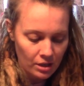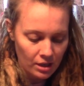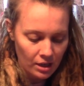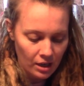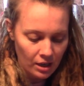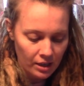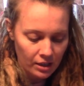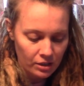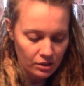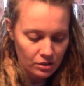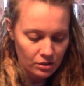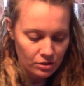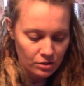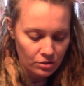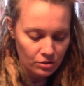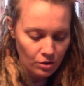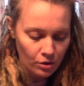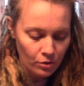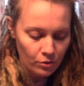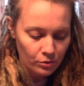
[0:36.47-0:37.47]
uh,
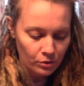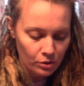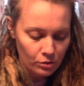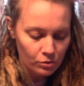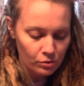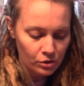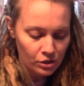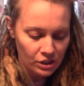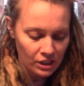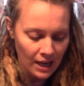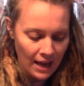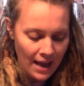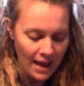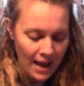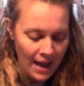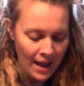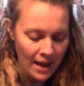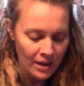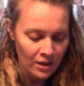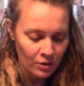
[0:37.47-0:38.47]
"Don't you
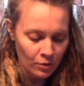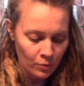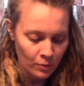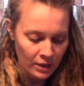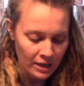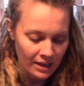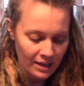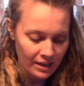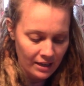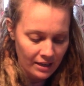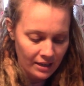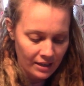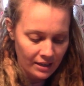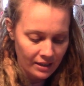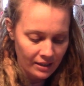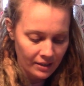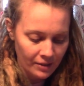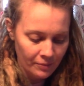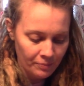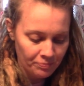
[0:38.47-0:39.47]
shy
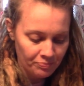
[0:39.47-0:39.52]
away."